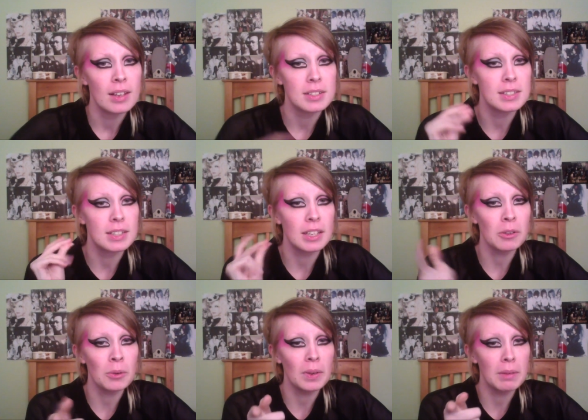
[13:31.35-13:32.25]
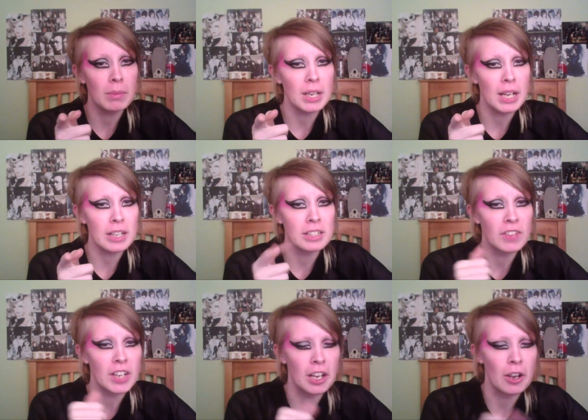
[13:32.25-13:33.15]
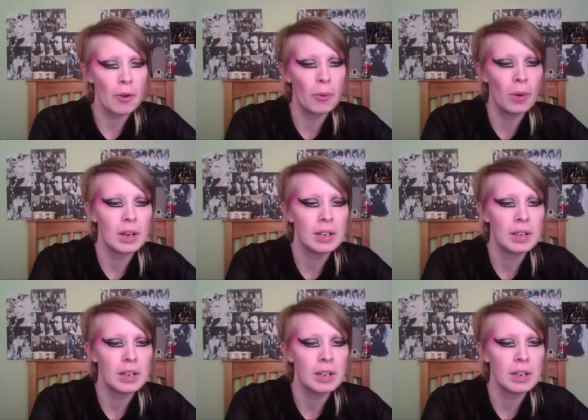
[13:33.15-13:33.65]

see you in the next video.